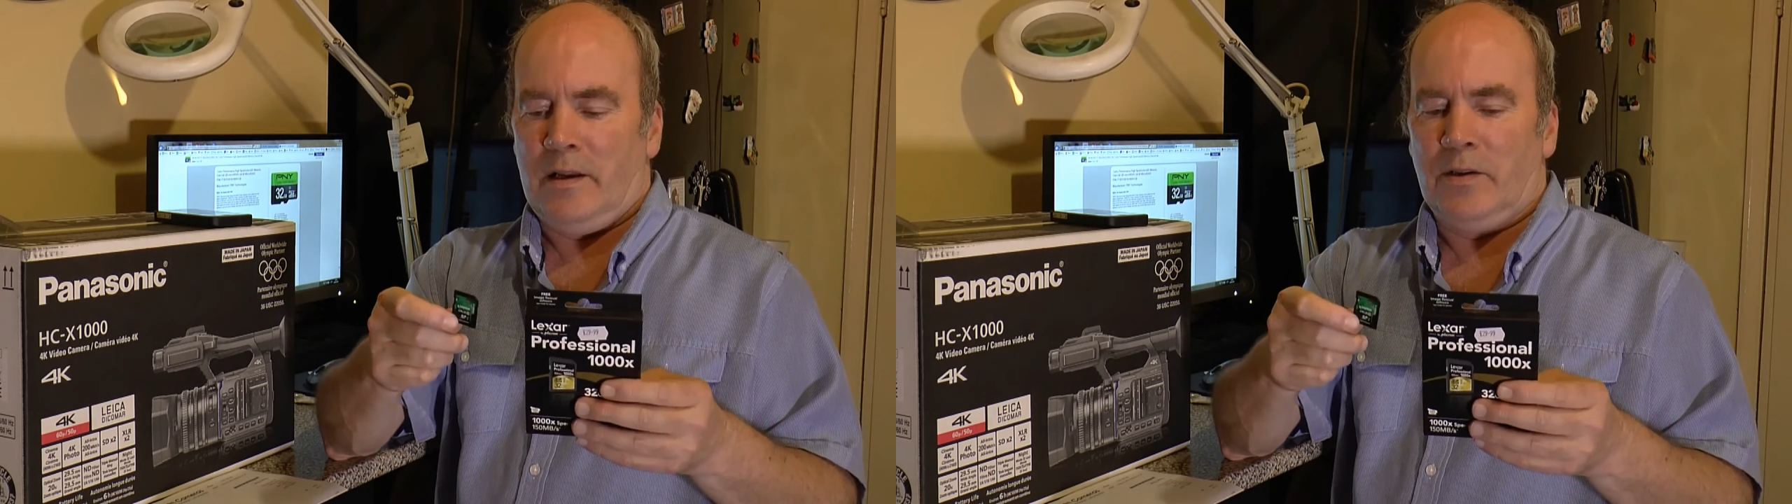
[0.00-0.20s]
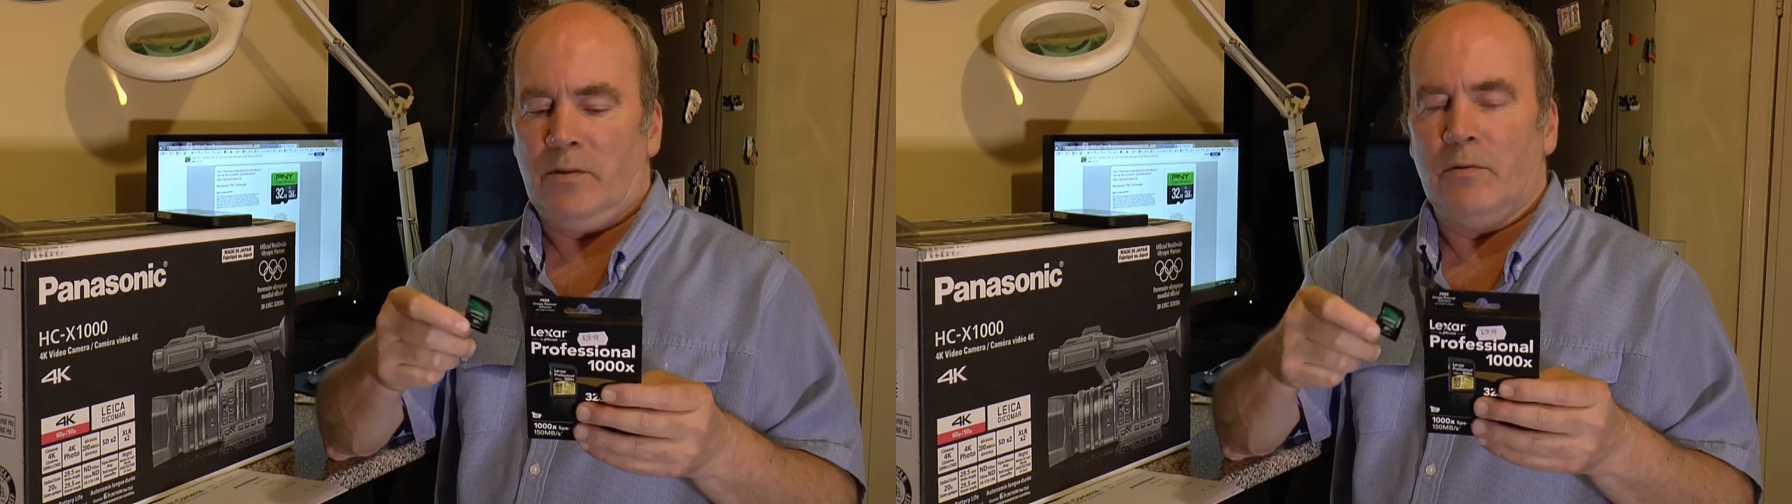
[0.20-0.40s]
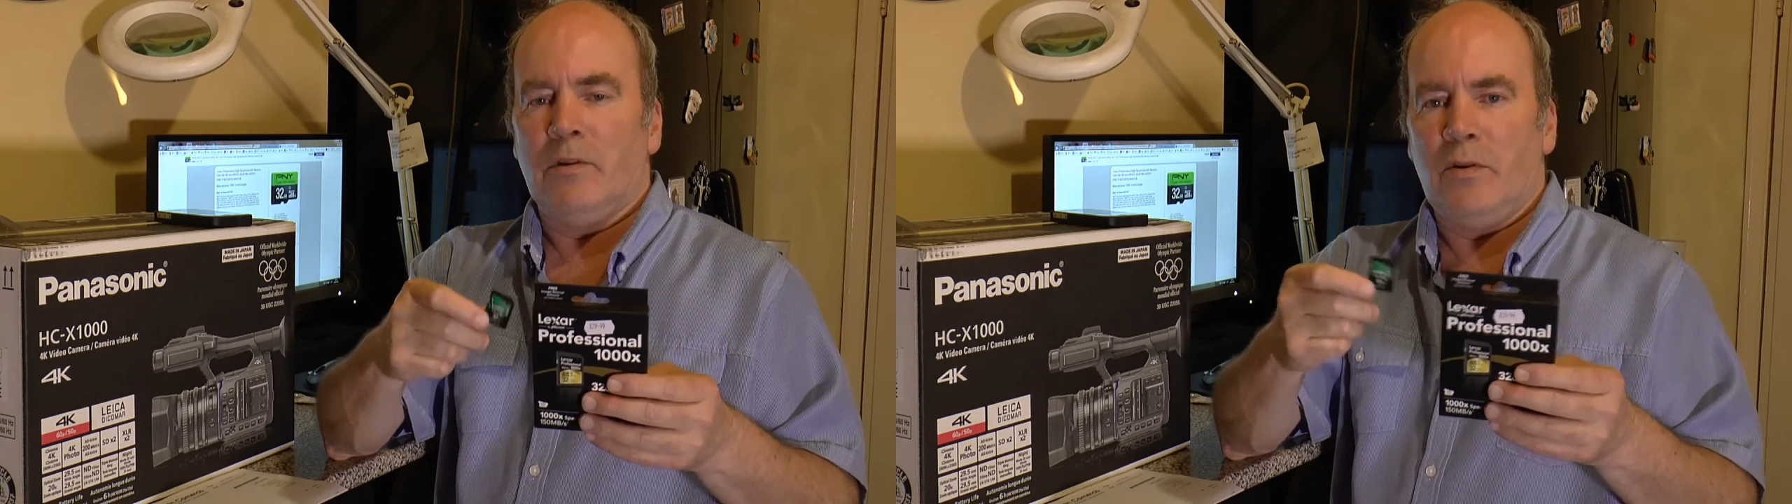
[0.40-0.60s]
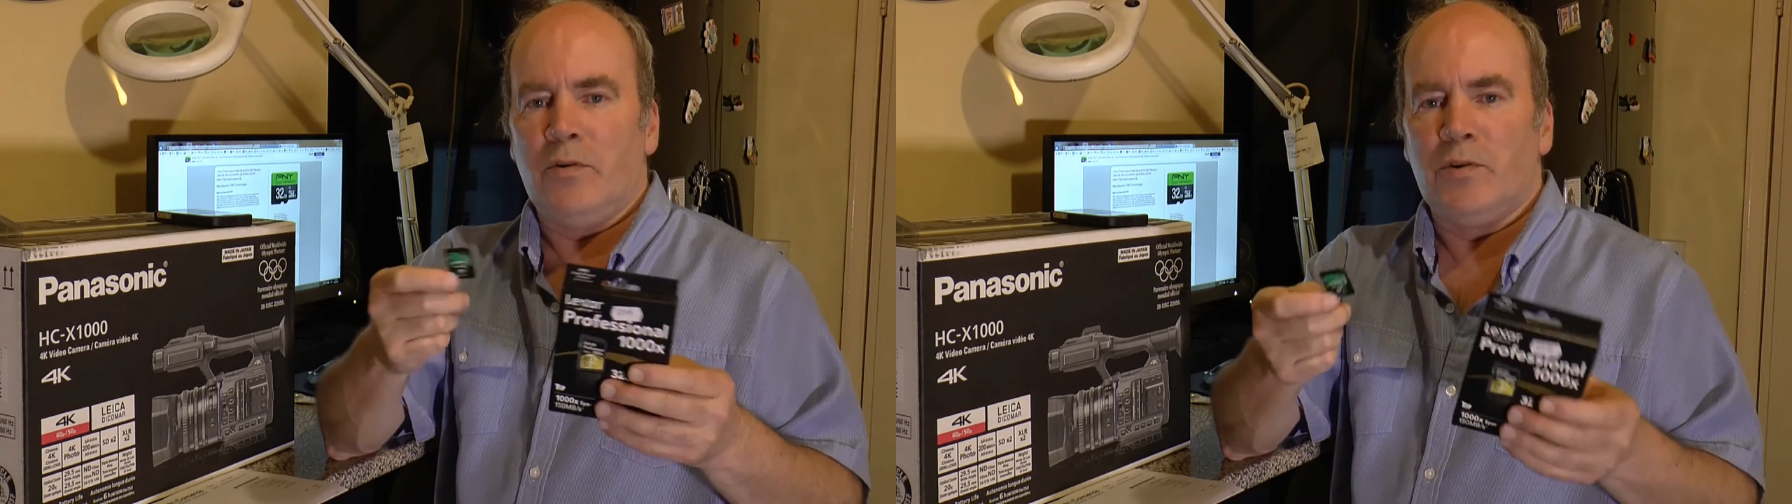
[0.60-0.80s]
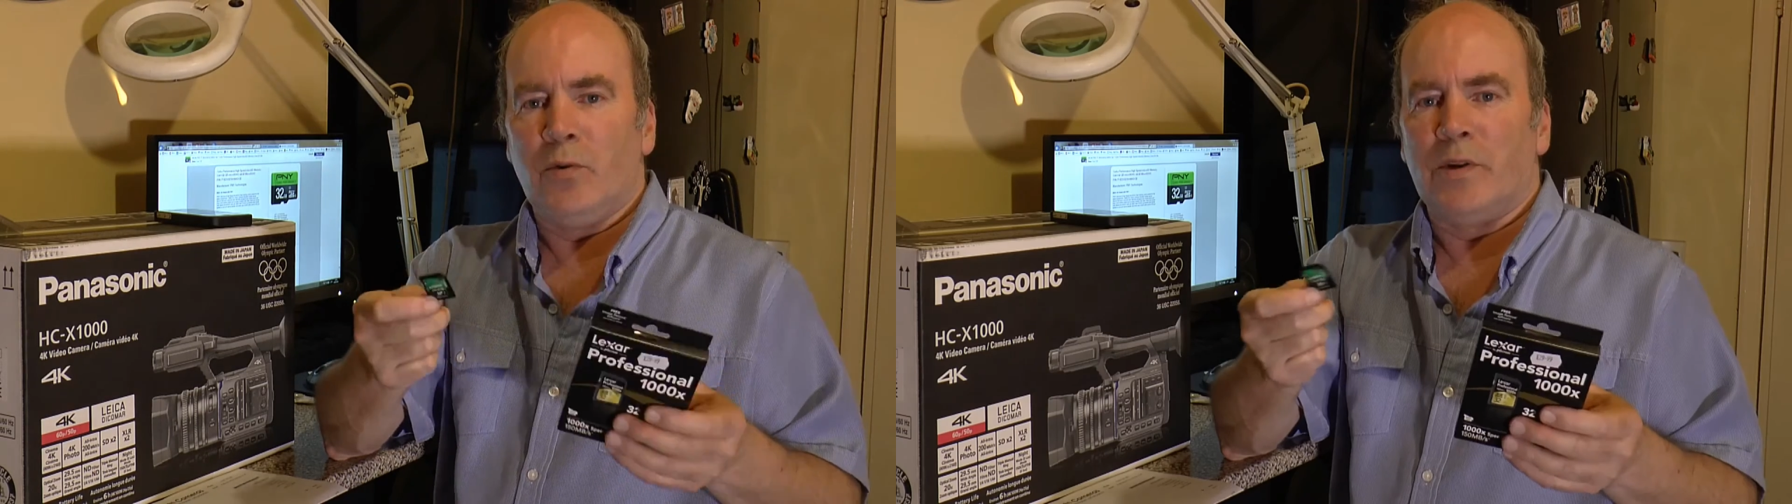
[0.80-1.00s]
you'll
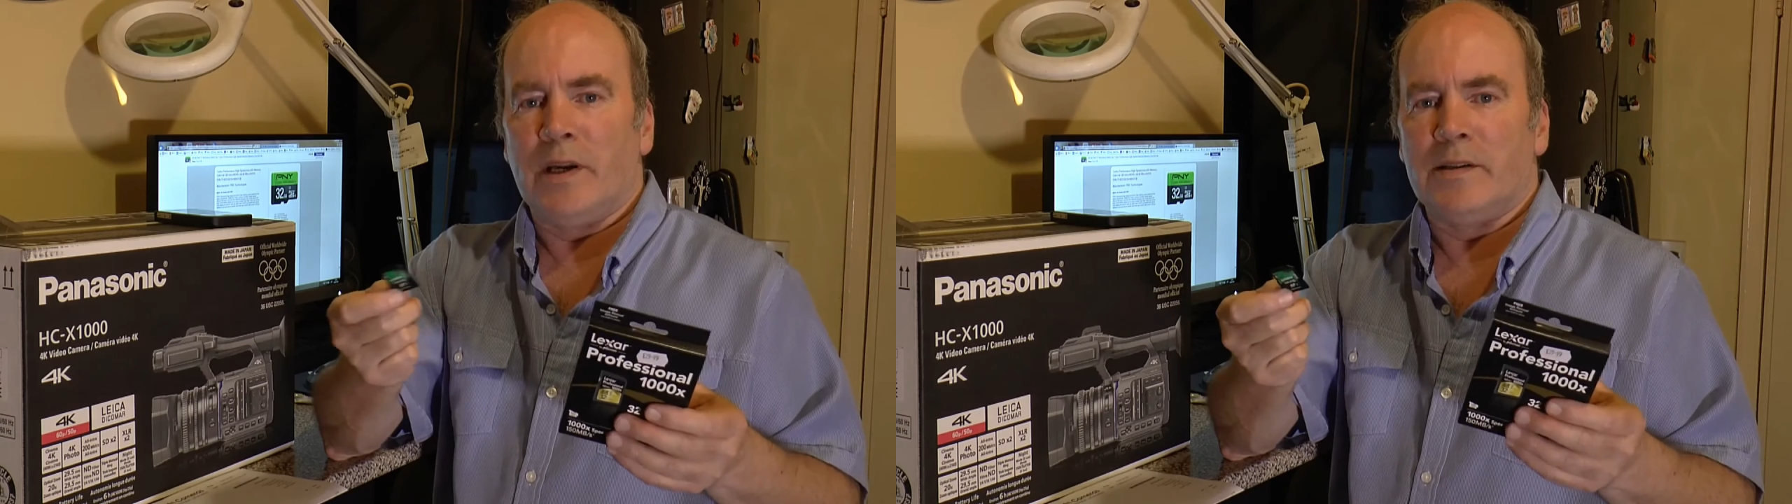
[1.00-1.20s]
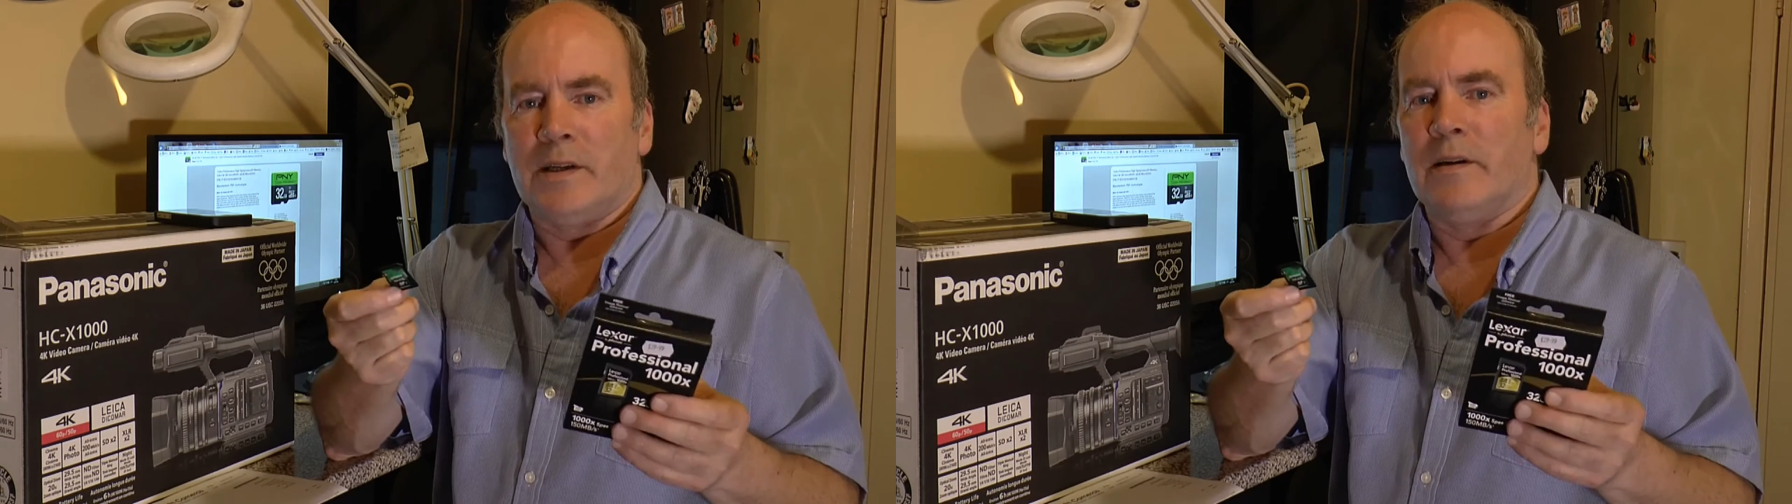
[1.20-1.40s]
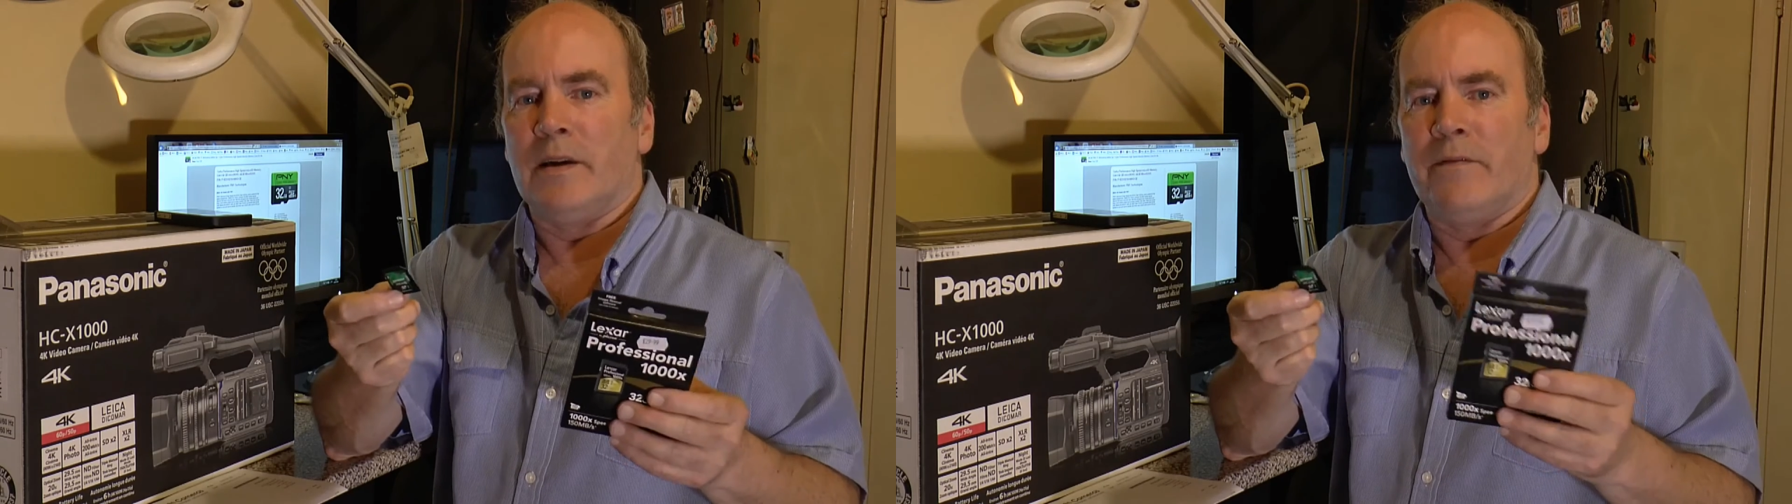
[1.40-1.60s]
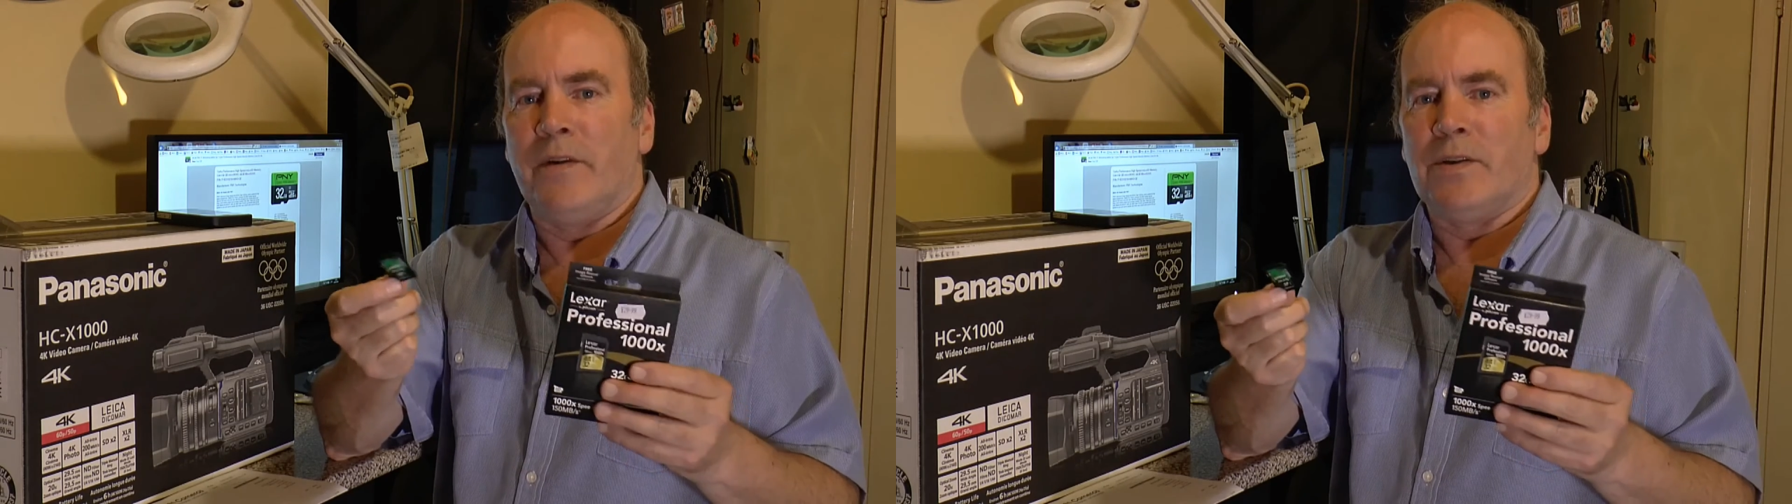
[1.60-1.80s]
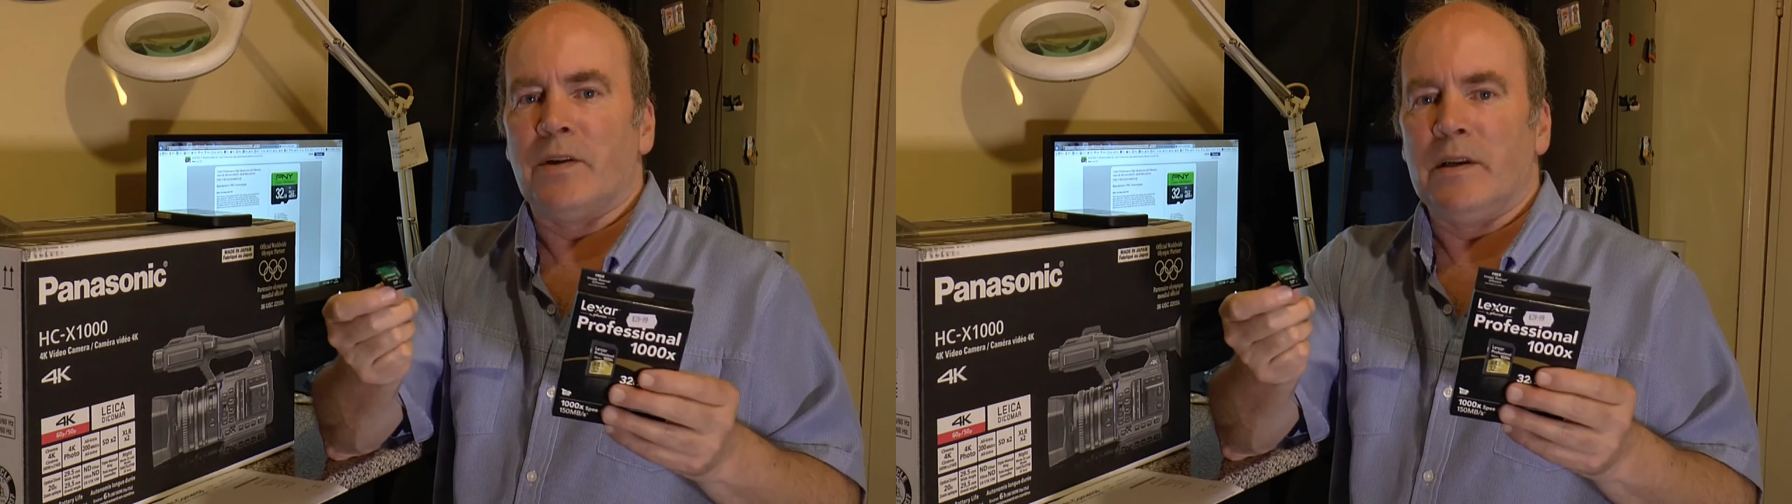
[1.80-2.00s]
lose your data
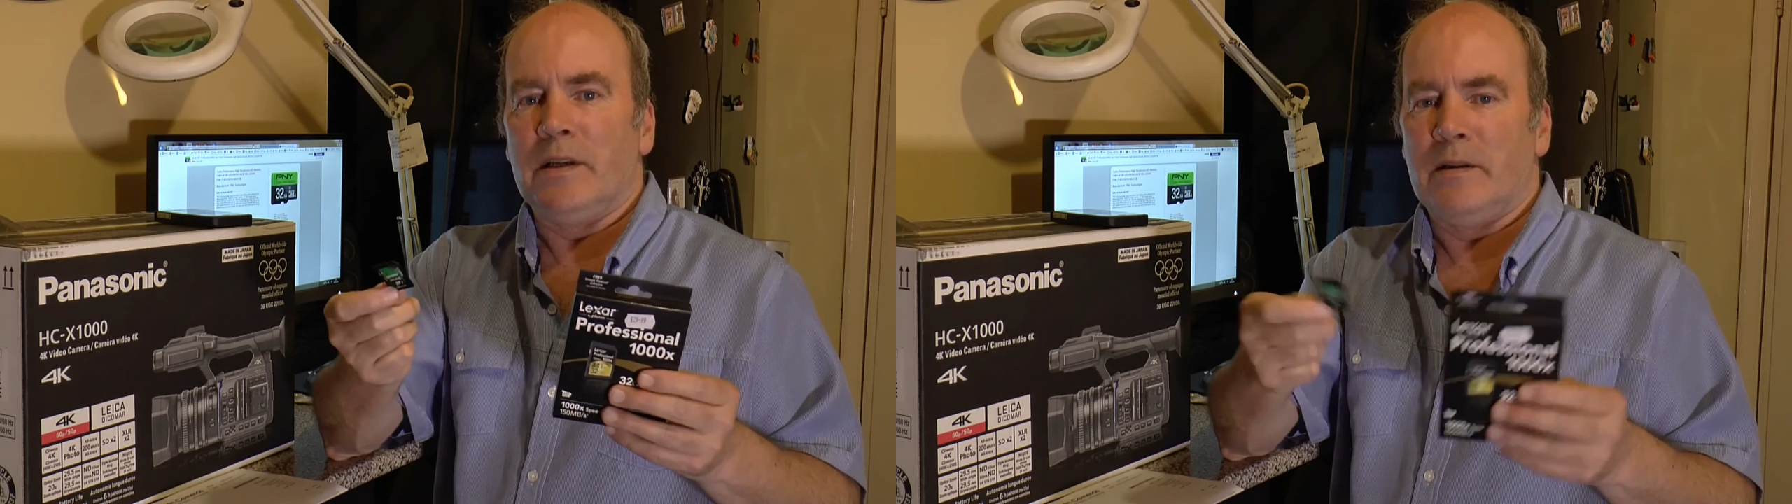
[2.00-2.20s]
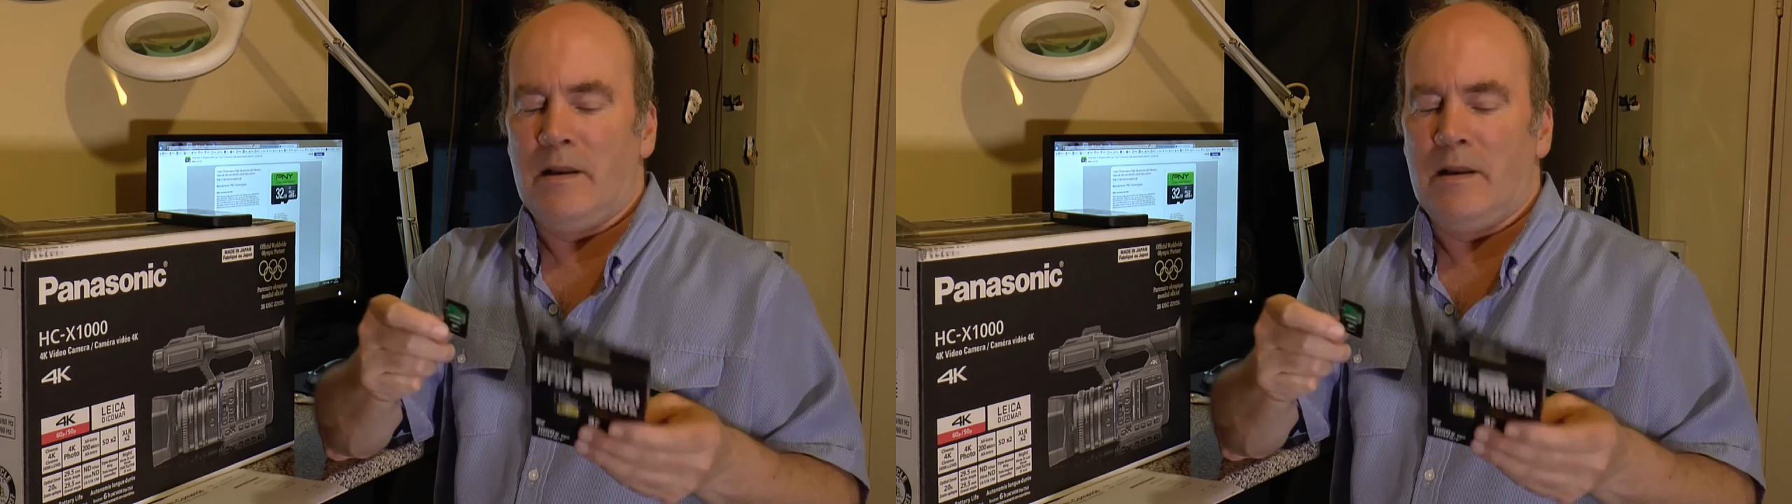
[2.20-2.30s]
eventually.